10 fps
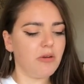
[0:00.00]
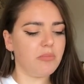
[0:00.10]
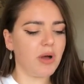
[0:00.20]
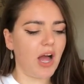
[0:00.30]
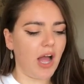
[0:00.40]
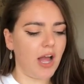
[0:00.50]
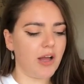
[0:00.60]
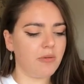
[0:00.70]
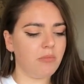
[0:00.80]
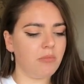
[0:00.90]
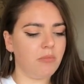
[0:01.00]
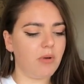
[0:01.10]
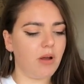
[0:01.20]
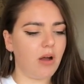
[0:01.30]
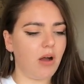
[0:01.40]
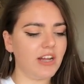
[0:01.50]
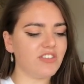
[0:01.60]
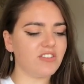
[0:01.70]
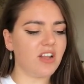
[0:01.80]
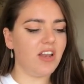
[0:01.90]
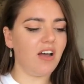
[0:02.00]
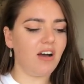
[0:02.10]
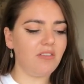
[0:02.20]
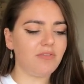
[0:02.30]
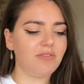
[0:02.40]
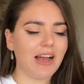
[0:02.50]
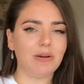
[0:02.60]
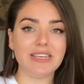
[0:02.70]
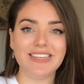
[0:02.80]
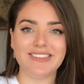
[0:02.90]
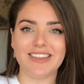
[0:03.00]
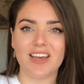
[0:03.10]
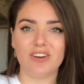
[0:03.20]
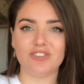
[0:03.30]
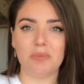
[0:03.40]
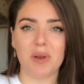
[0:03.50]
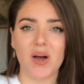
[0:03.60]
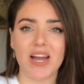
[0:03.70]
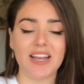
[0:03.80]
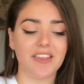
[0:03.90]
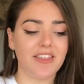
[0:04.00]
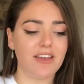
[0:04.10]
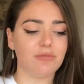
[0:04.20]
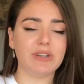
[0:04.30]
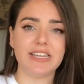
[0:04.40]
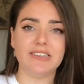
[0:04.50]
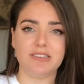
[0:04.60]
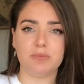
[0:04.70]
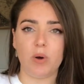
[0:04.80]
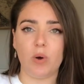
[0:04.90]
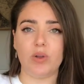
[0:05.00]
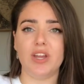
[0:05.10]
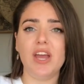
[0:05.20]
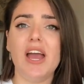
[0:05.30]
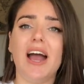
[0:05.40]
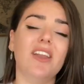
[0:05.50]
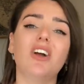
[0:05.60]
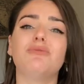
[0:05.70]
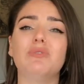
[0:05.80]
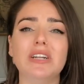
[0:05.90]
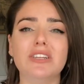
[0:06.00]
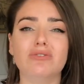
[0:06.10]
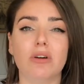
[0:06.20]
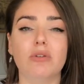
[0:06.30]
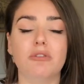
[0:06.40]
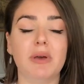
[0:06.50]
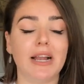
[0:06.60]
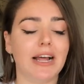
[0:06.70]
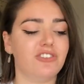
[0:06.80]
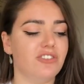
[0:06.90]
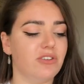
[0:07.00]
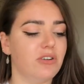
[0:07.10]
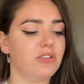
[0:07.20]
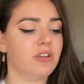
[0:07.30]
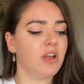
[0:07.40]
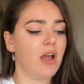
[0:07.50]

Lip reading: But I just love how easy they are to apply. Like, they are really easy to put on, and I really struggle with putting lashes on.